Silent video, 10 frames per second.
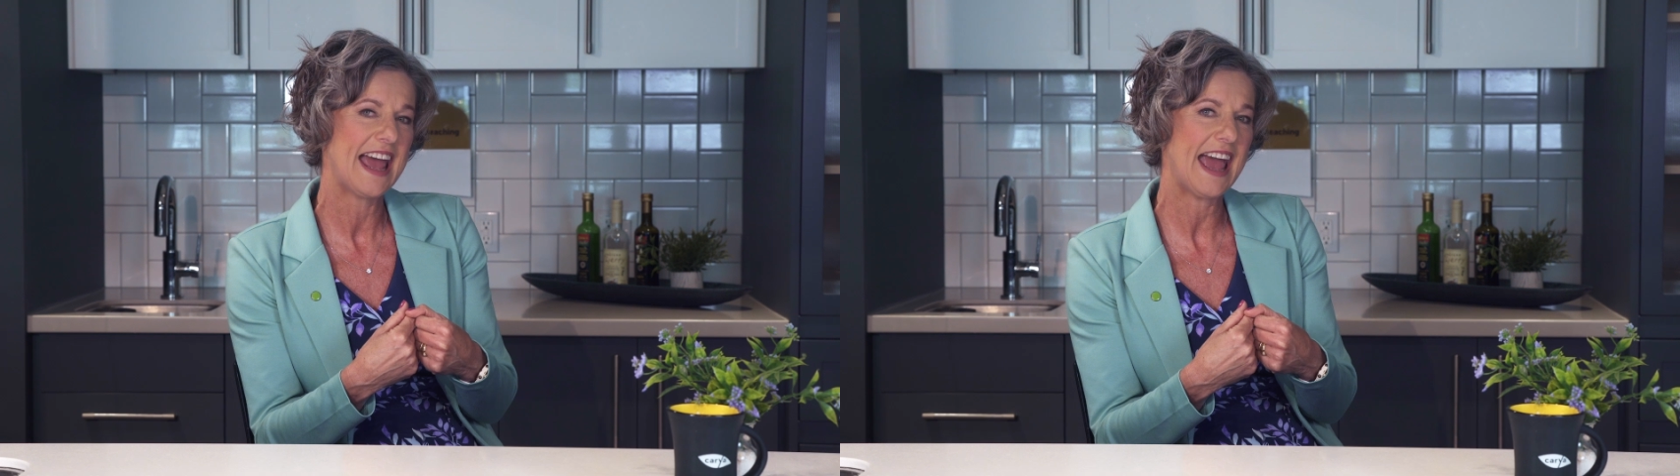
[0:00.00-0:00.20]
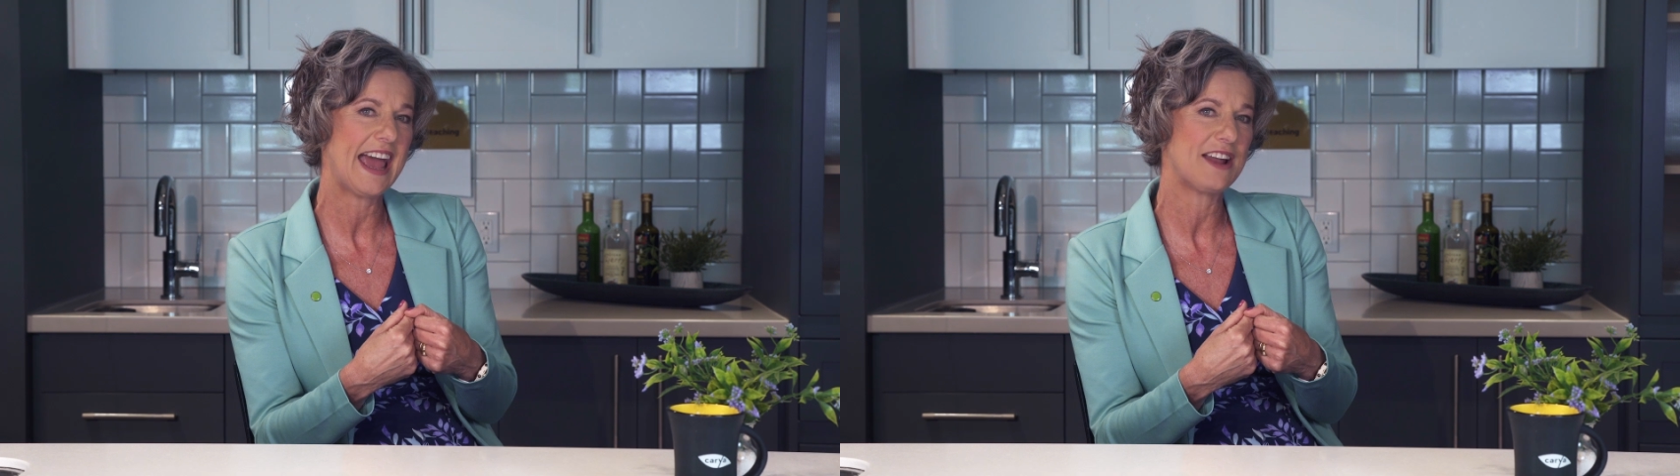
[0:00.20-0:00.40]

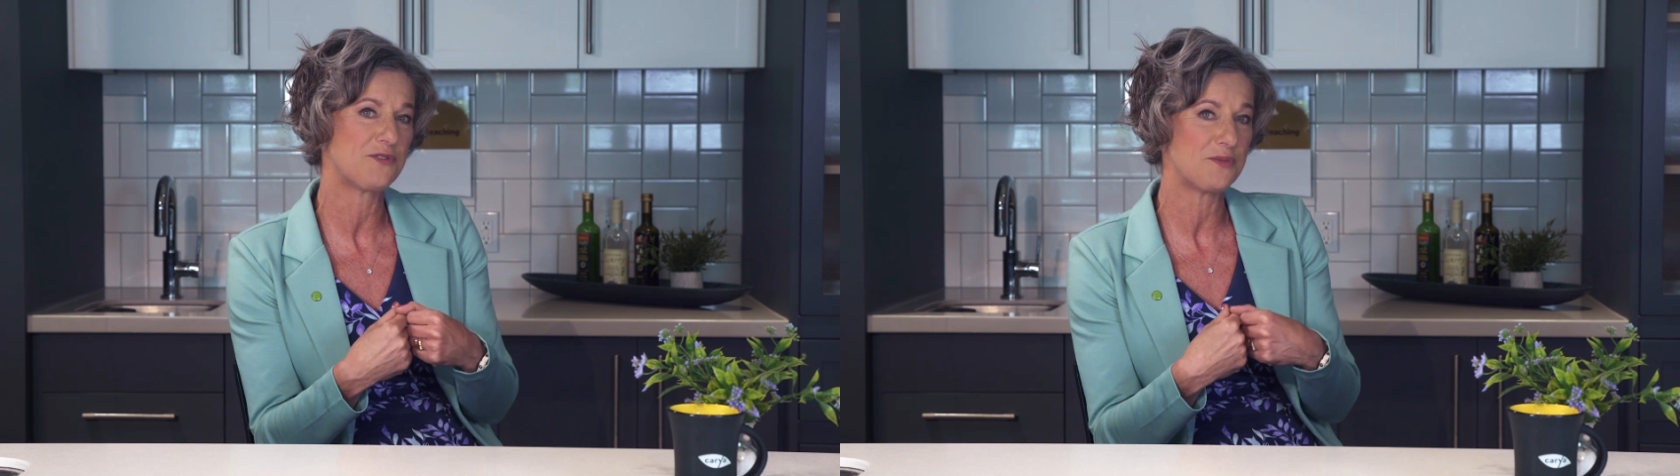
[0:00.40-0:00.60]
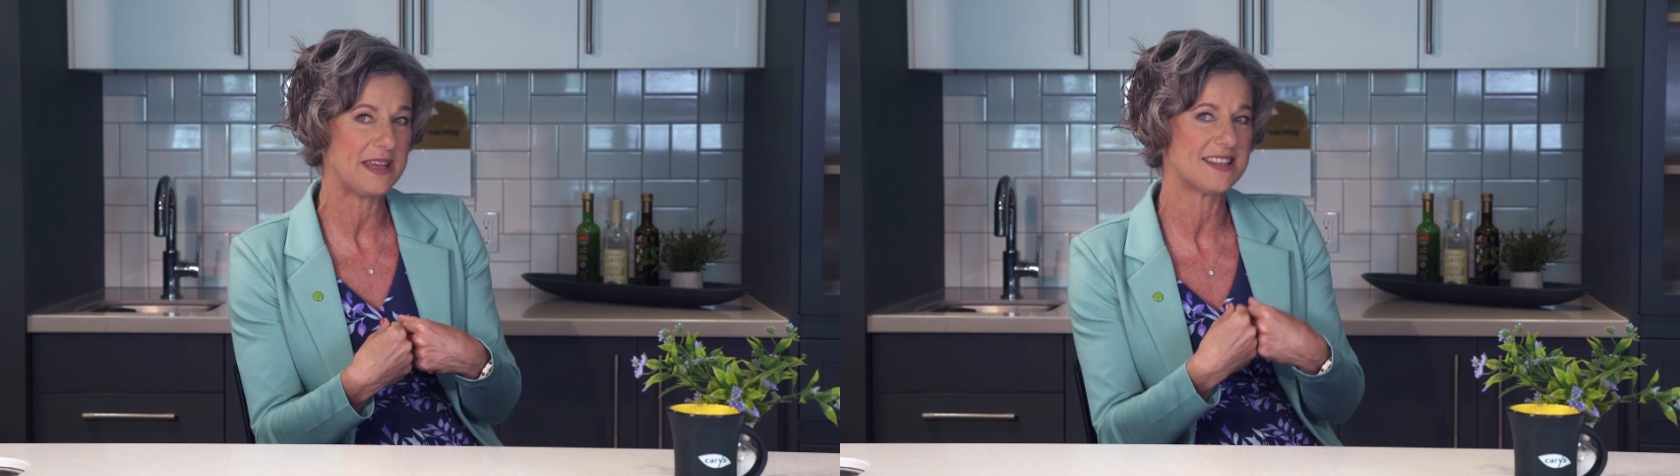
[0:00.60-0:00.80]
And
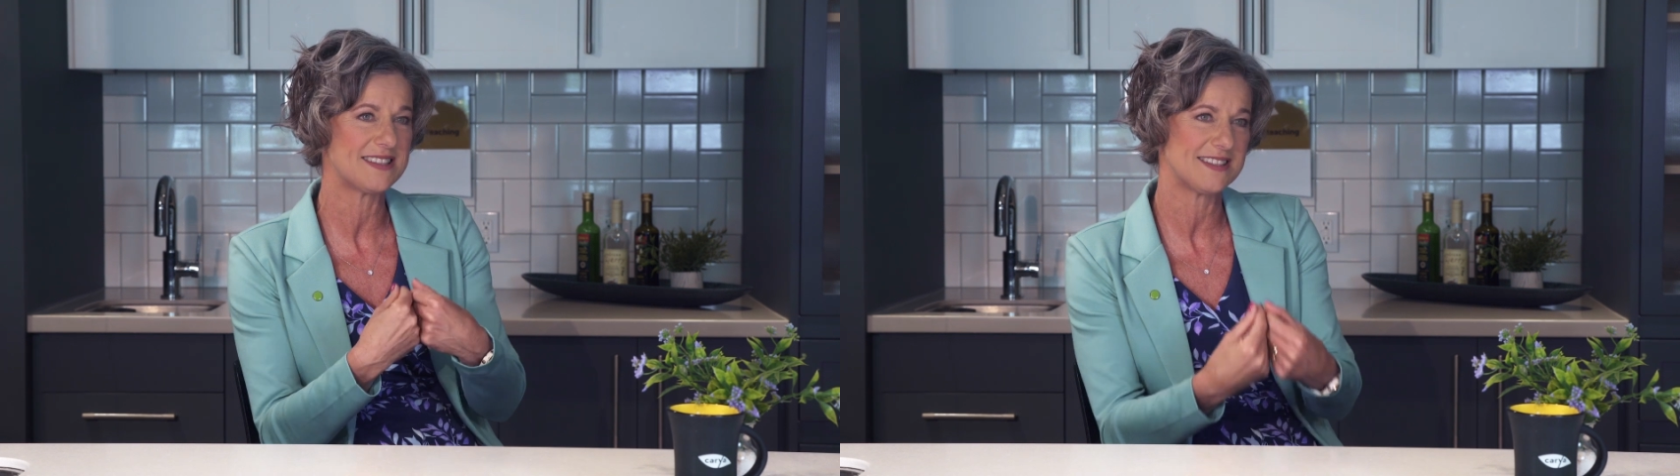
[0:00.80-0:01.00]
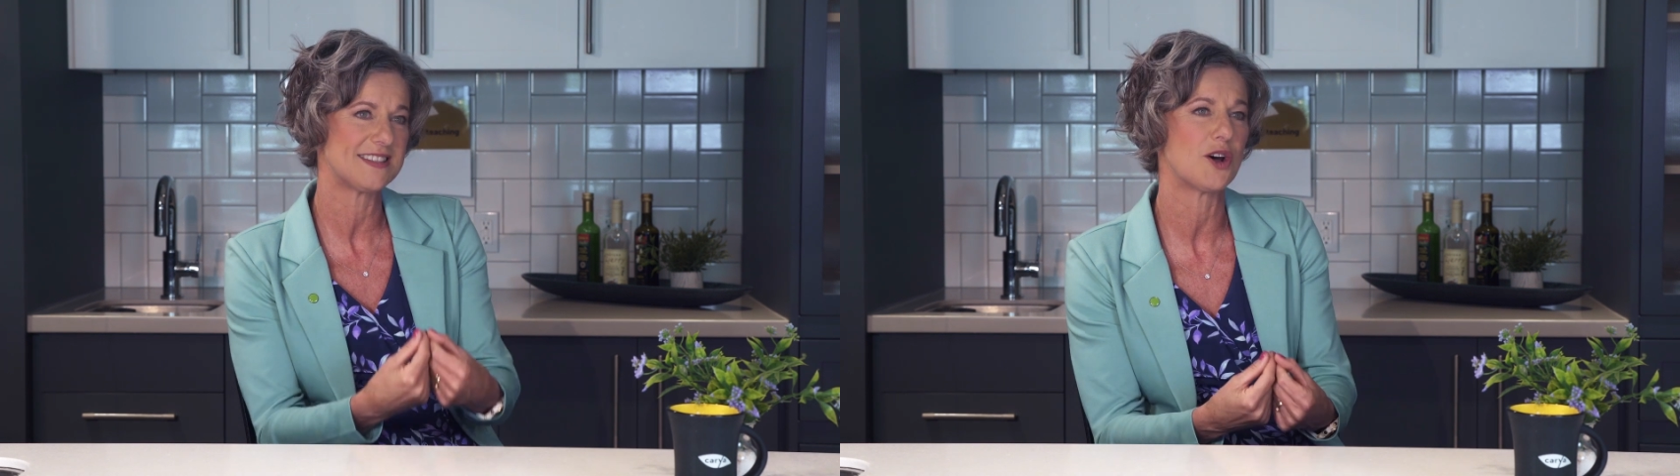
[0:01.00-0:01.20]
for me,
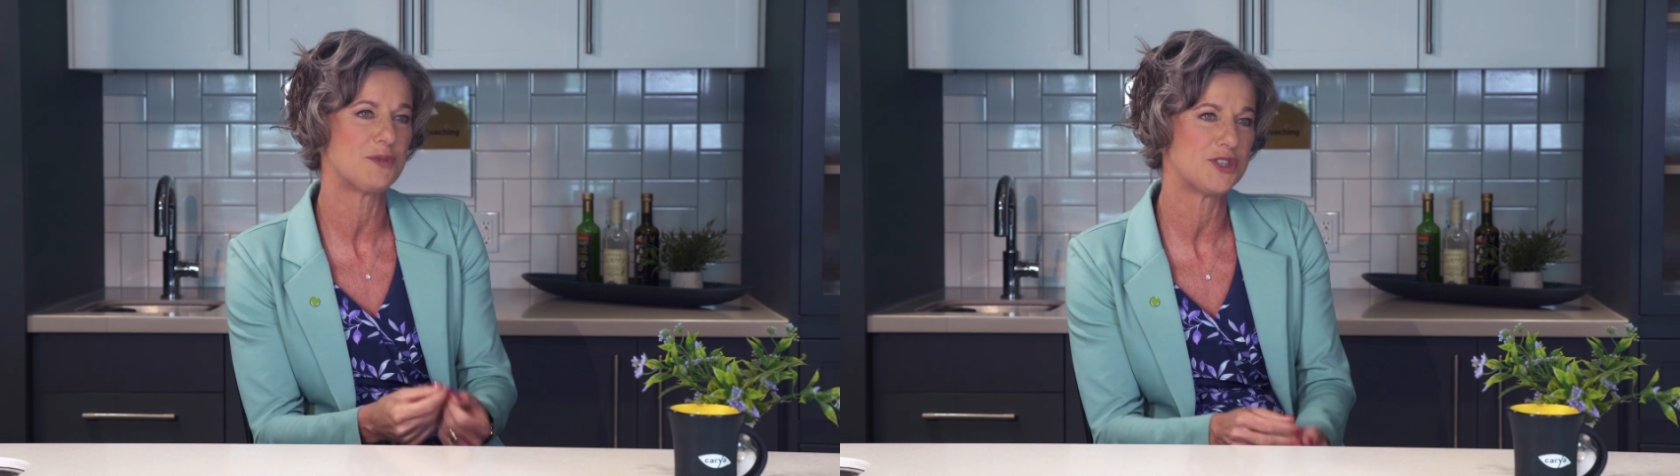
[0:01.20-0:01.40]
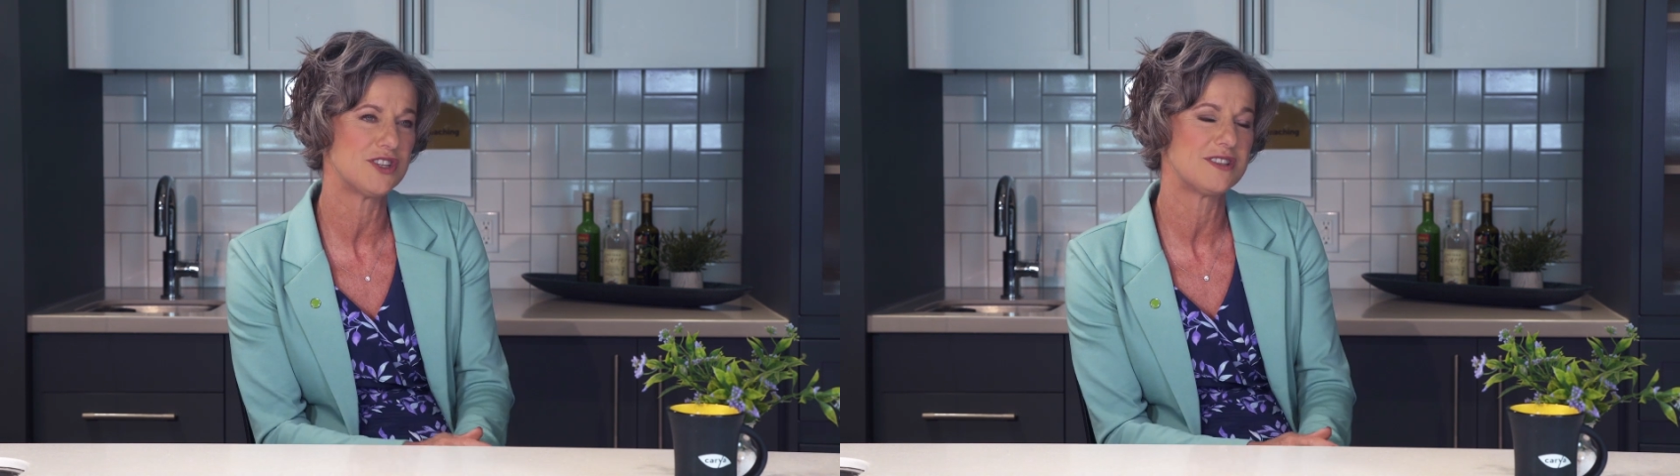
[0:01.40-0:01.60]
this is an
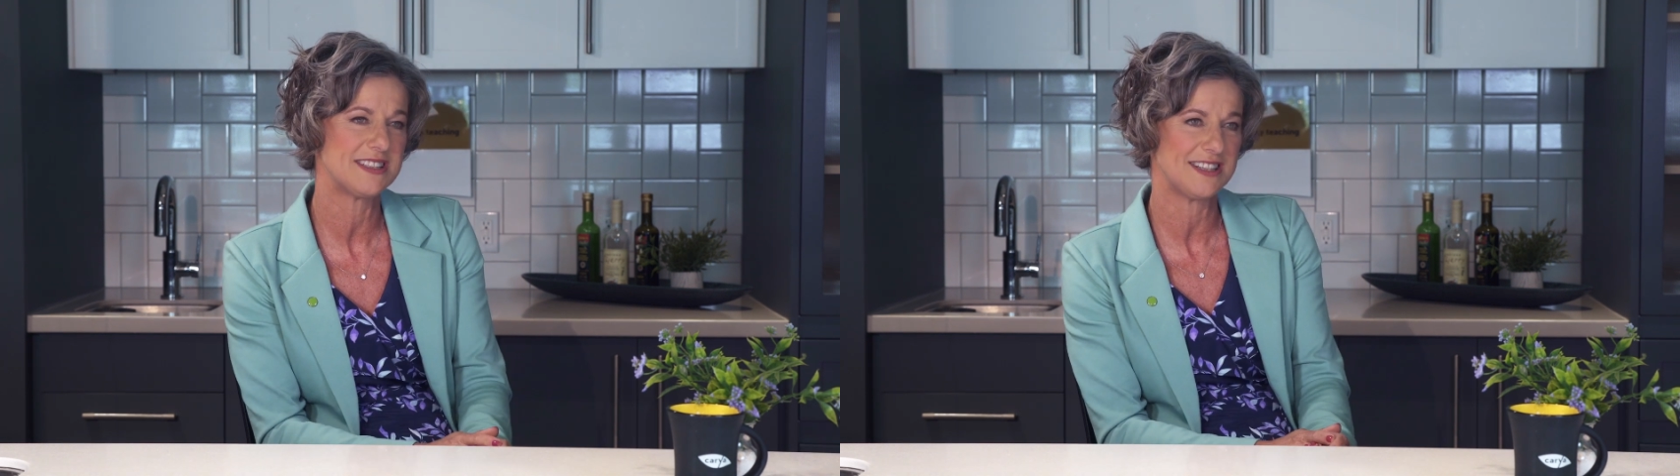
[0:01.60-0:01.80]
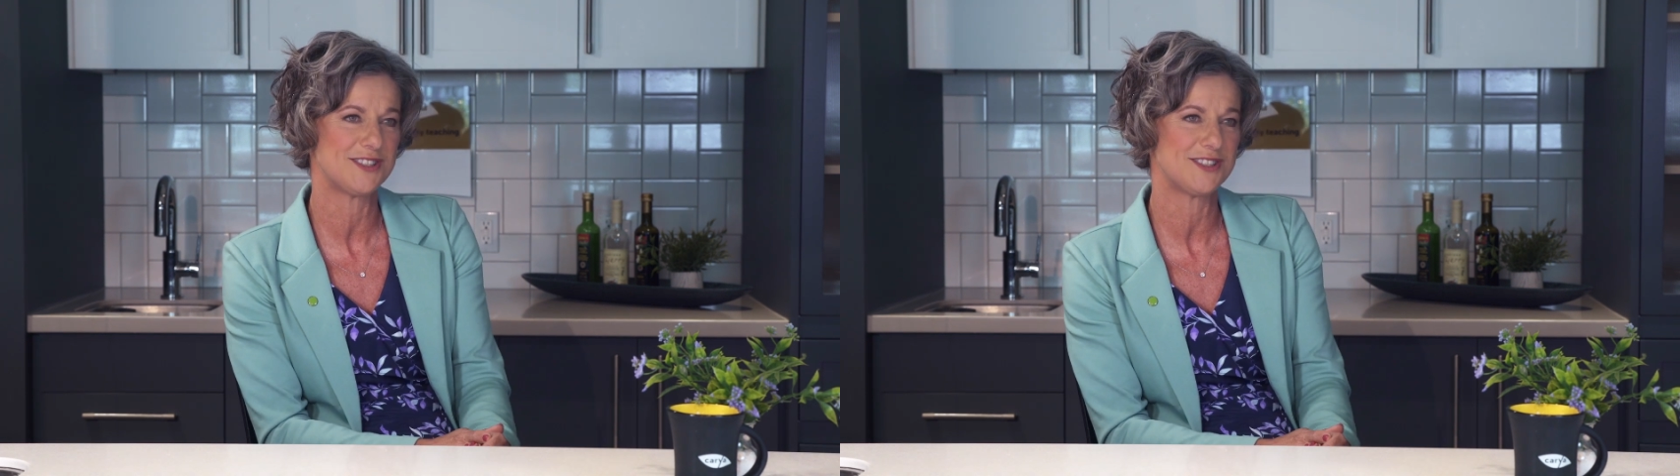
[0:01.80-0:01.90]
opportunity